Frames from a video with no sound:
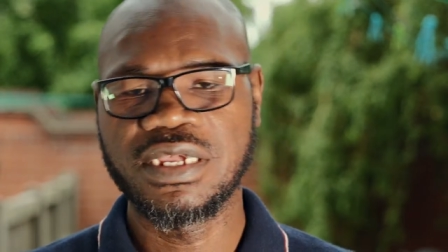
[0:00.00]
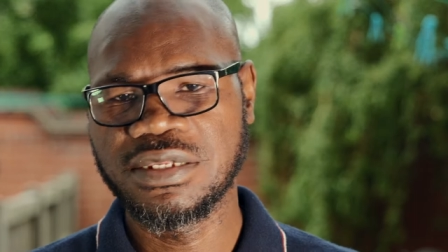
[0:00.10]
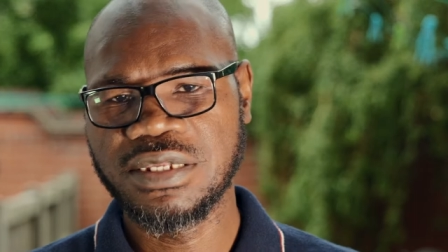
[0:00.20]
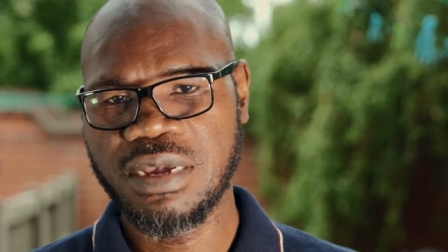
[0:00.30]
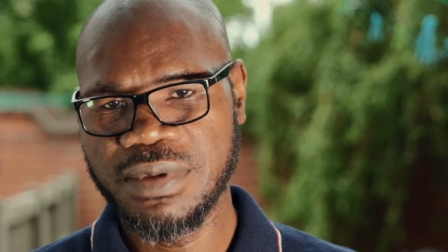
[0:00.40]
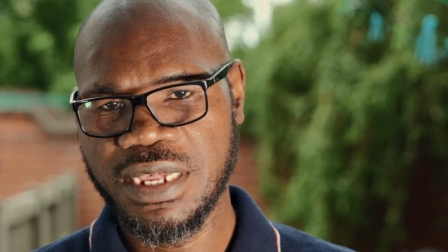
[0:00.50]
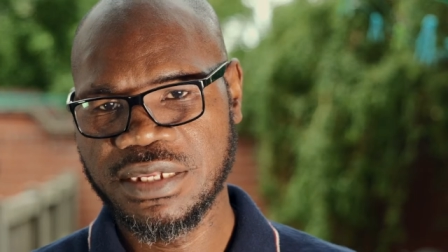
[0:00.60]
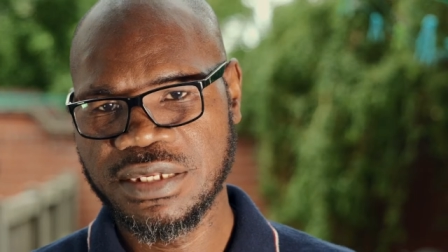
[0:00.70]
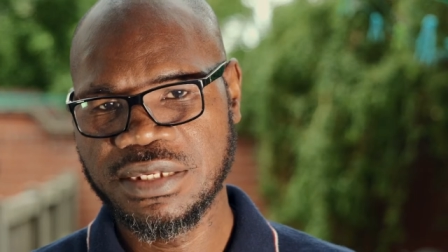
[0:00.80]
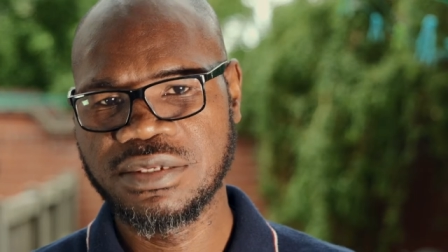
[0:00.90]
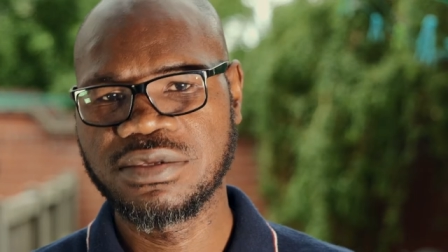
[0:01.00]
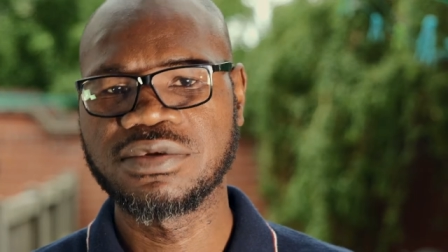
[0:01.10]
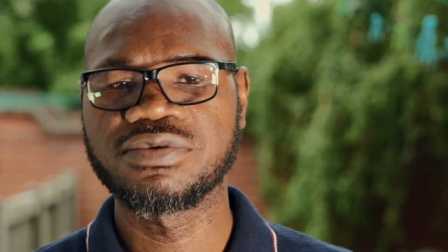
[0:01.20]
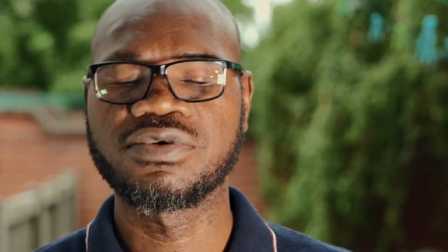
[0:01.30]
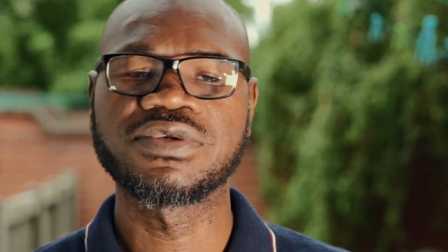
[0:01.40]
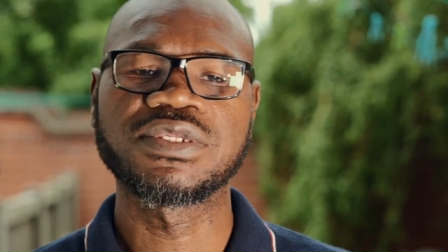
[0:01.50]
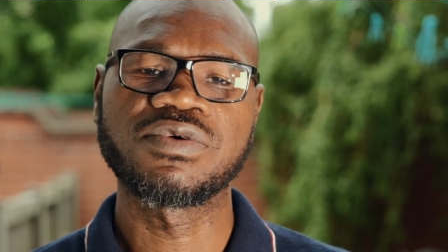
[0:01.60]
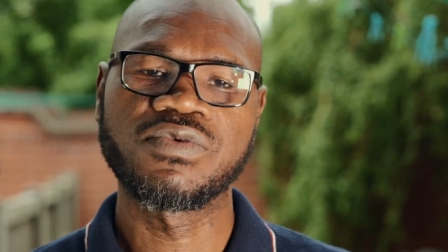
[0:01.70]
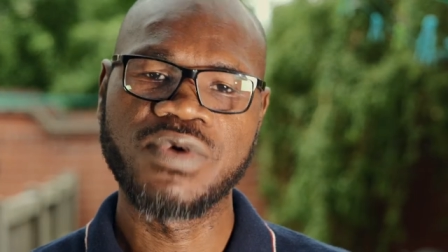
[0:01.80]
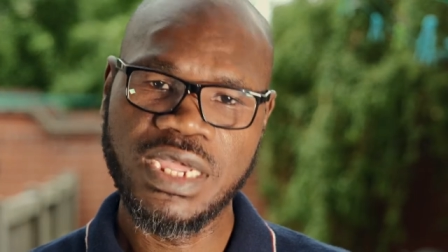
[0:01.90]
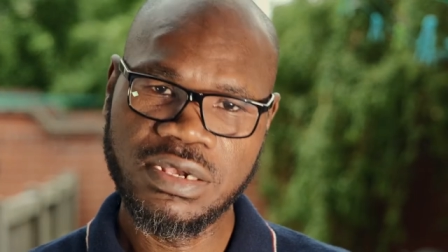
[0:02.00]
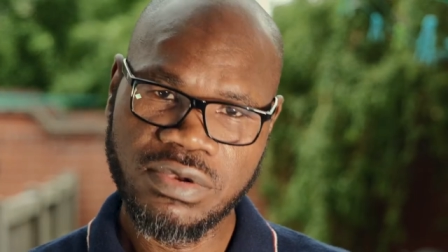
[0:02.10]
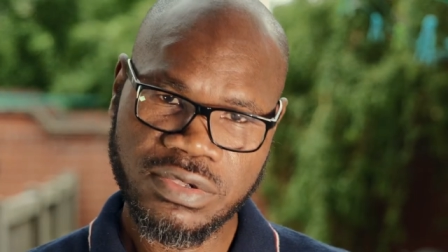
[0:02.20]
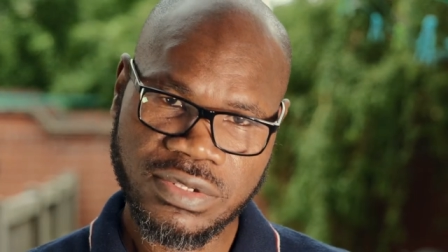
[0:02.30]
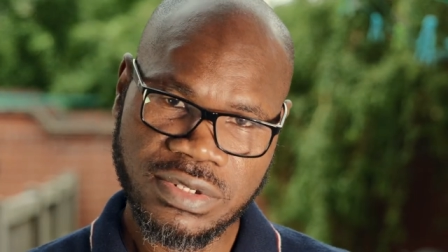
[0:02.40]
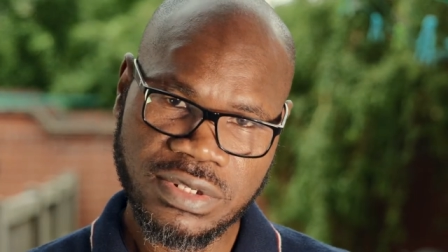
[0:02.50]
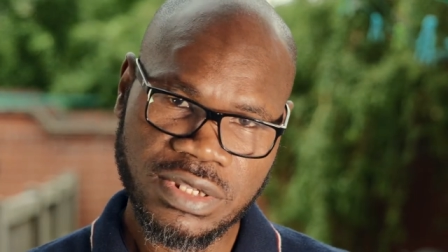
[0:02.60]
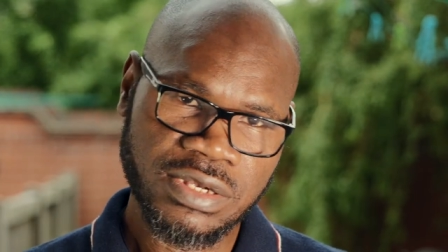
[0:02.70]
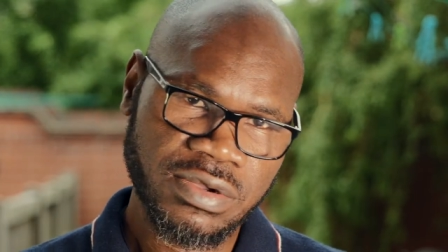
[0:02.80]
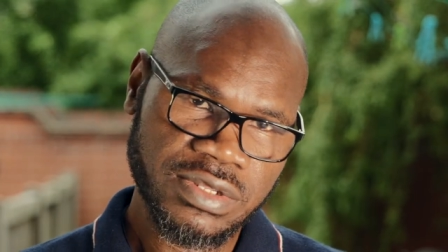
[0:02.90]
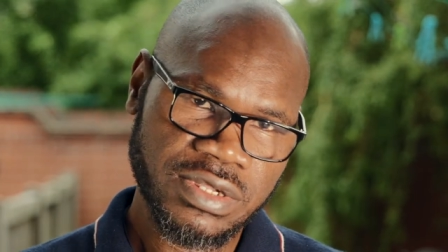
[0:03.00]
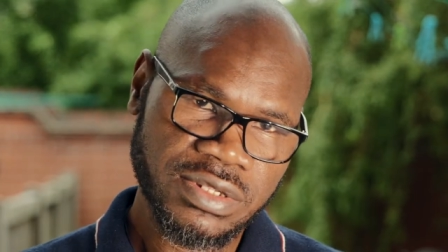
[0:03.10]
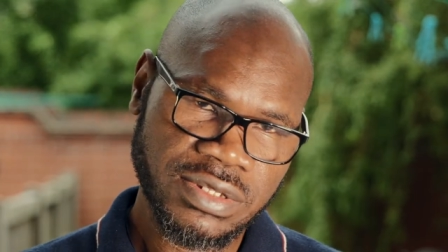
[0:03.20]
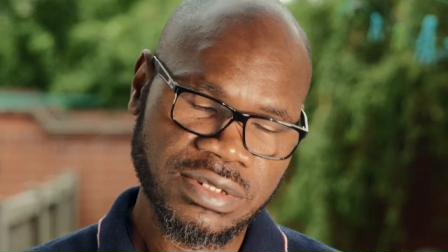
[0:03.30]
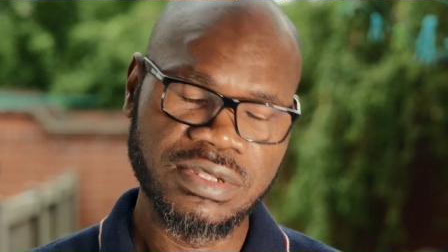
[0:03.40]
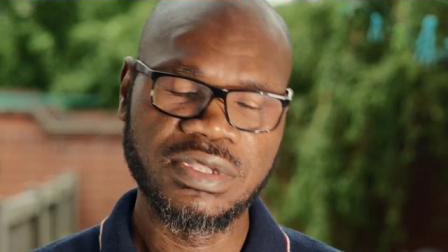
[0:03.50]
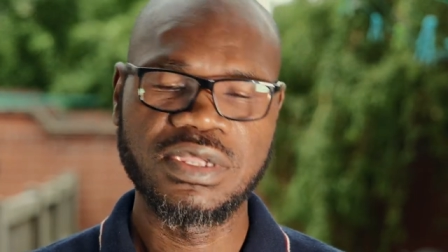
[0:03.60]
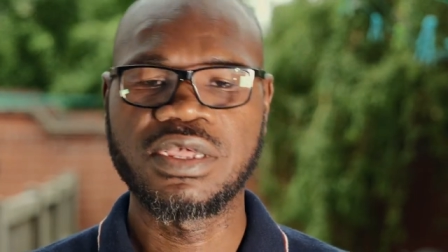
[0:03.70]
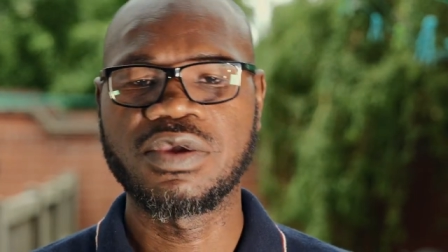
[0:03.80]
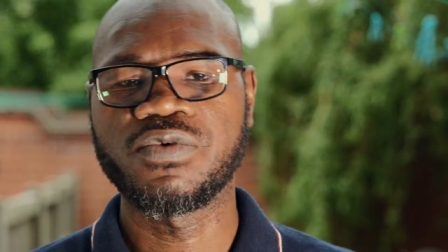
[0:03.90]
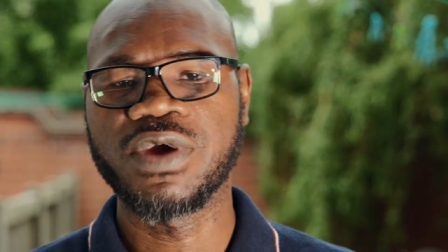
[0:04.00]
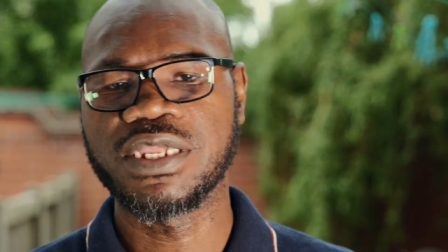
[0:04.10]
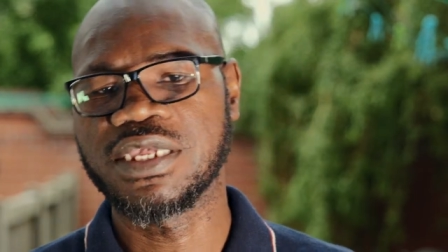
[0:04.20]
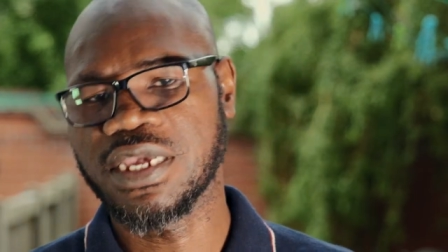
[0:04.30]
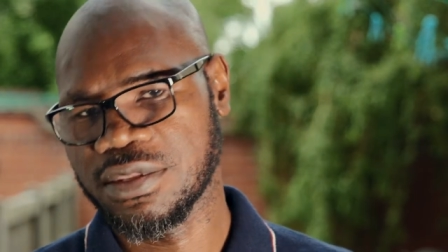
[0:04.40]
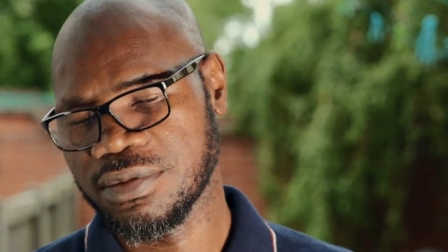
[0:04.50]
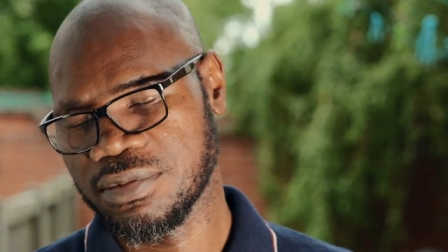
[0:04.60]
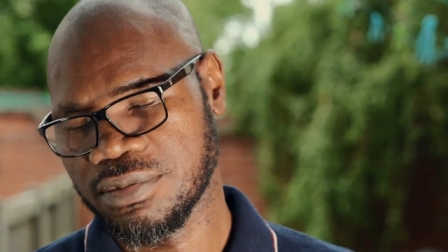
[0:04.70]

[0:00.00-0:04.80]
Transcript: in some cases causing weight loss, in others, weight gain.